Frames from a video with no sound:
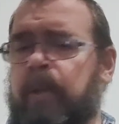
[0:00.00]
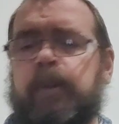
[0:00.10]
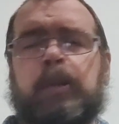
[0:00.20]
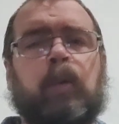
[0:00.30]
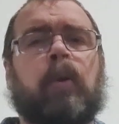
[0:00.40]

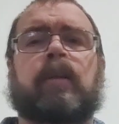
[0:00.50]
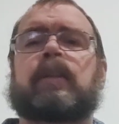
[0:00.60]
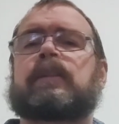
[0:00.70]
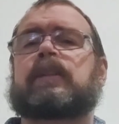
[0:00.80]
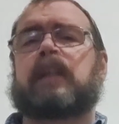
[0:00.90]
shorten
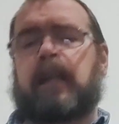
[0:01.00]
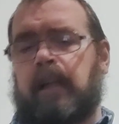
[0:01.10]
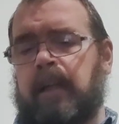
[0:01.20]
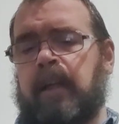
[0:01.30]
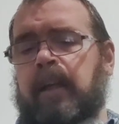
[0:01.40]
the
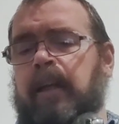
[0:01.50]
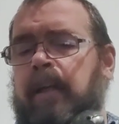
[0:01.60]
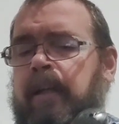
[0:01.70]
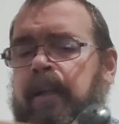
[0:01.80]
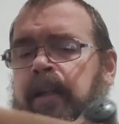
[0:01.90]
stock,
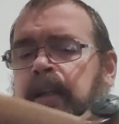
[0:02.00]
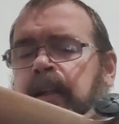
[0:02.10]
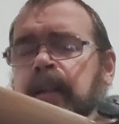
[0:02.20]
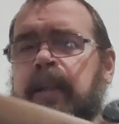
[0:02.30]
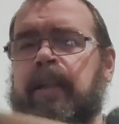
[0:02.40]

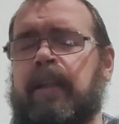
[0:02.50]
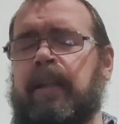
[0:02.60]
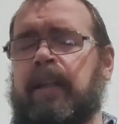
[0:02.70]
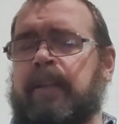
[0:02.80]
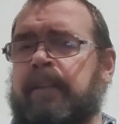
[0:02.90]

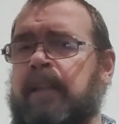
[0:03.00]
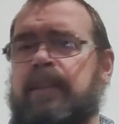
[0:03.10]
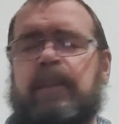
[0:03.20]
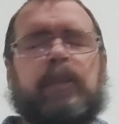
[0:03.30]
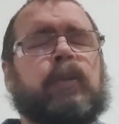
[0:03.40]

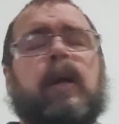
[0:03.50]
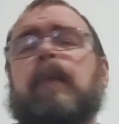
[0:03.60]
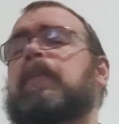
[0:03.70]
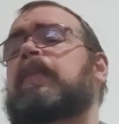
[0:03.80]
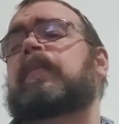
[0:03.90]
adjust the
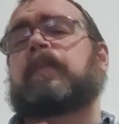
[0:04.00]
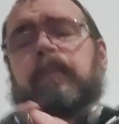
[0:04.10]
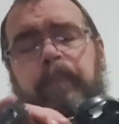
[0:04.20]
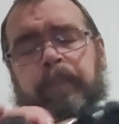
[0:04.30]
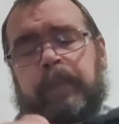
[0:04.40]
drop,
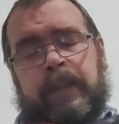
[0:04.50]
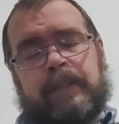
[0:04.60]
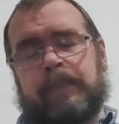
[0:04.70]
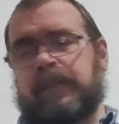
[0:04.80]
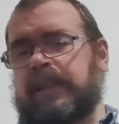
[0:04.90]

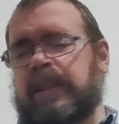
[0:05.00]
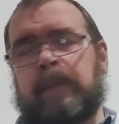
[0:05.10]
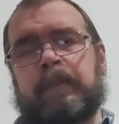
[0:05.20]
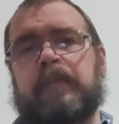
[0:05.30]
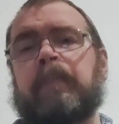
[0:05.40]
get some
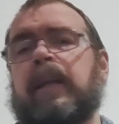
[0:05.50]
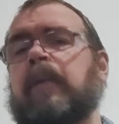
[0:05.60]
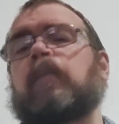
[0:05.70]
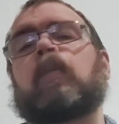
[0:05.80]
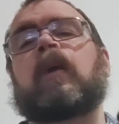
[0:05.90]
shims
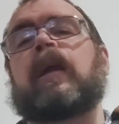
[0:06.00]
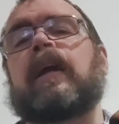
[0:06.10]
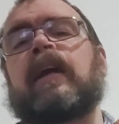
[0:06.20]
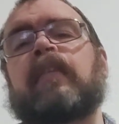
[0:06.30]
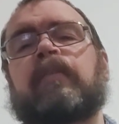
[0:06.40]
made,
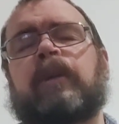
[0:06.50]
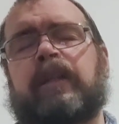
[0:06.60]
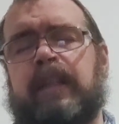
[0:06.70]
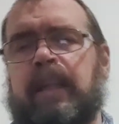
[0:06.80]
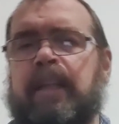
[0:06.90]
whatever
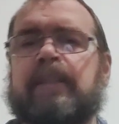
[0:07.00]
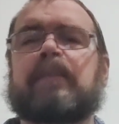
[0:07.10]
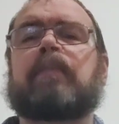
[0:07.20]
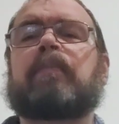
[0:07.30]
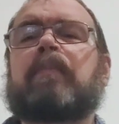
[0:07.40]
it
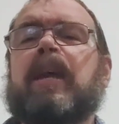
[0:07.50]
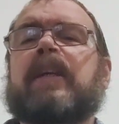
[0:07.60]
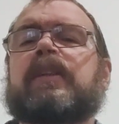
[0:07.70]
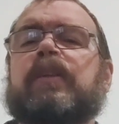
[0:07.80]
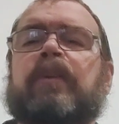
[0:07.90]
takes,
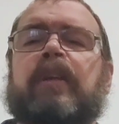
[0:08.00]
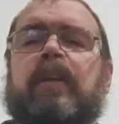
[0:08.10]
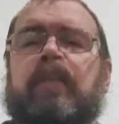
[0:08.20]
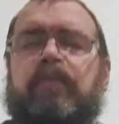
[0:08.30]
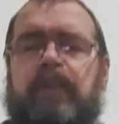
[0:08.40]
make sure the
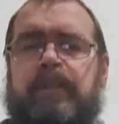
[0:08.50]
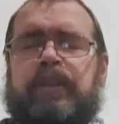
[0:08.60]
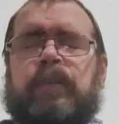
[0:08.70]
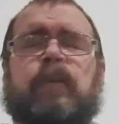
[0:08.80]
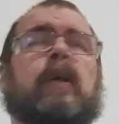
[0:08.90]
gun
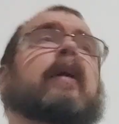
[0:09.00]
fits you.